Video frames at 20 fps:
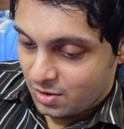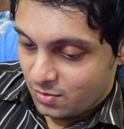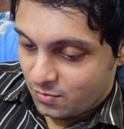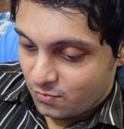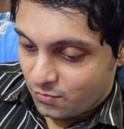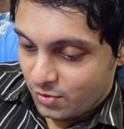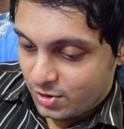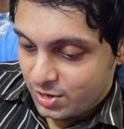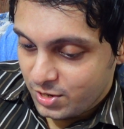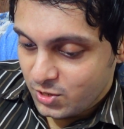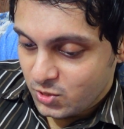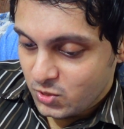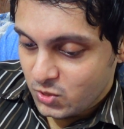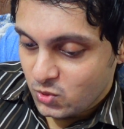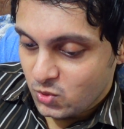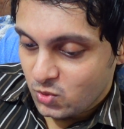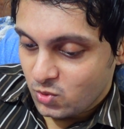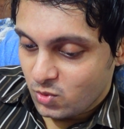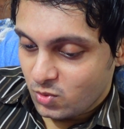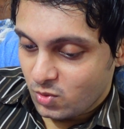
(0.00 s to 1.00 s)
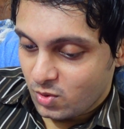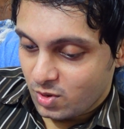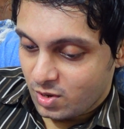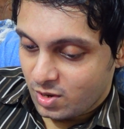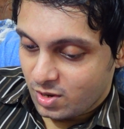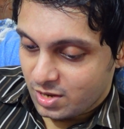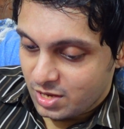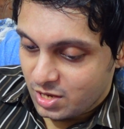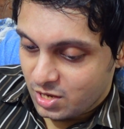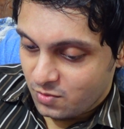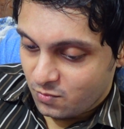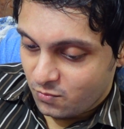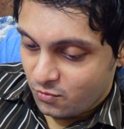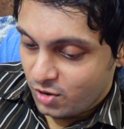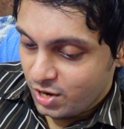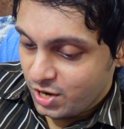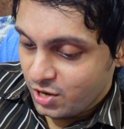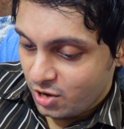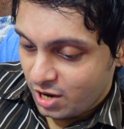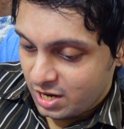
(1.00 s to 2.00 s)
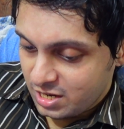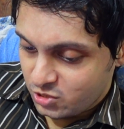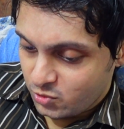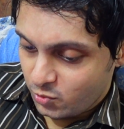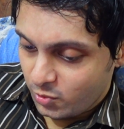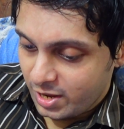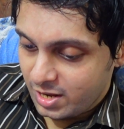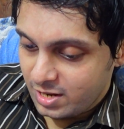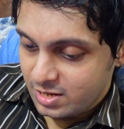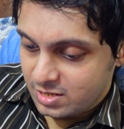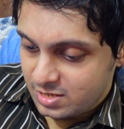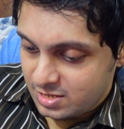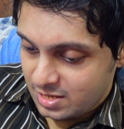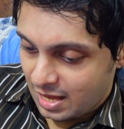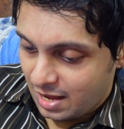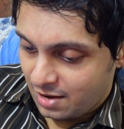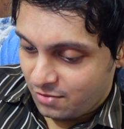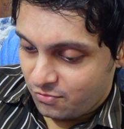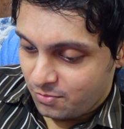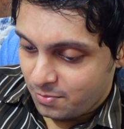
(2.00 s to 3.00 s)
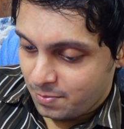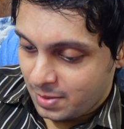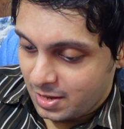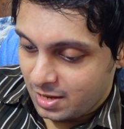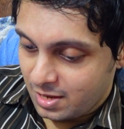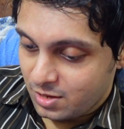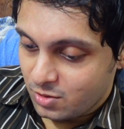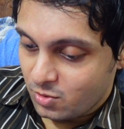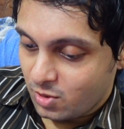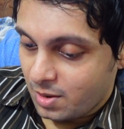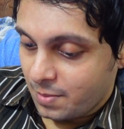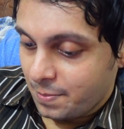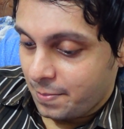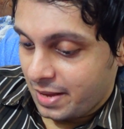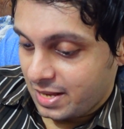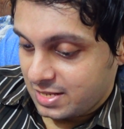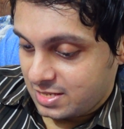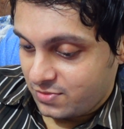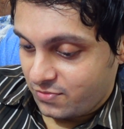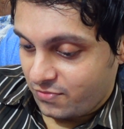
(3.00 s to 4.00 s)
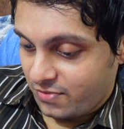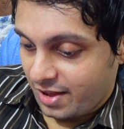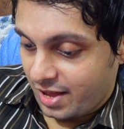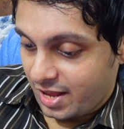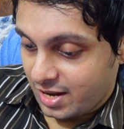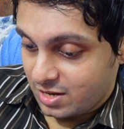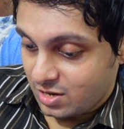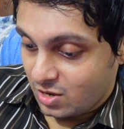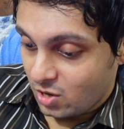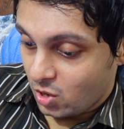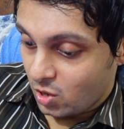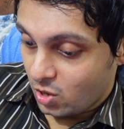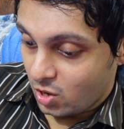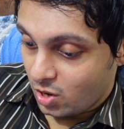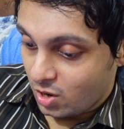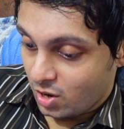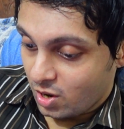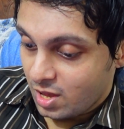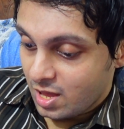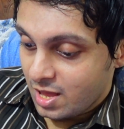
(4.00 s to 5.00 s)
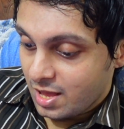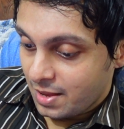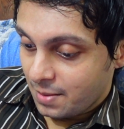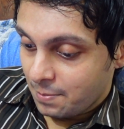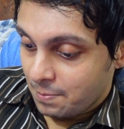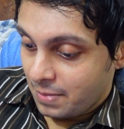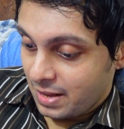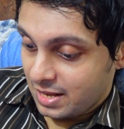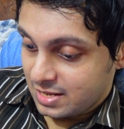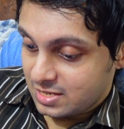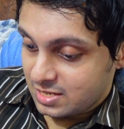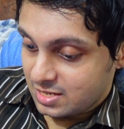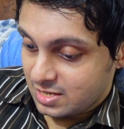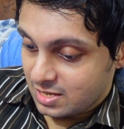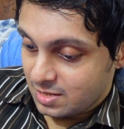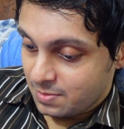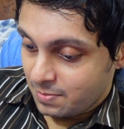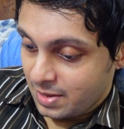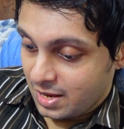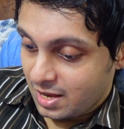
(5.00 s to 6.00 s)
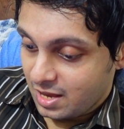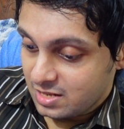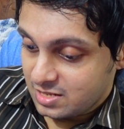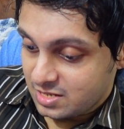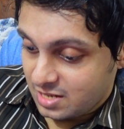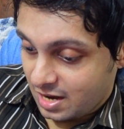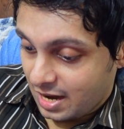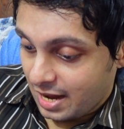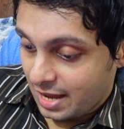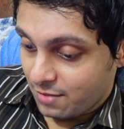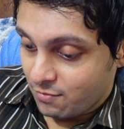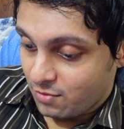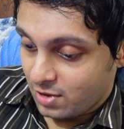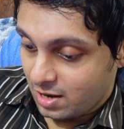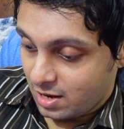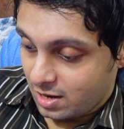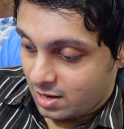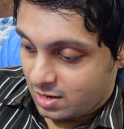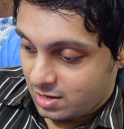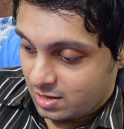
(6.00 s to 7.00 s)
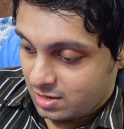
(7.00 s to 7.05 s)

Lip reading: Would your twin self be your best friend or biggest rival?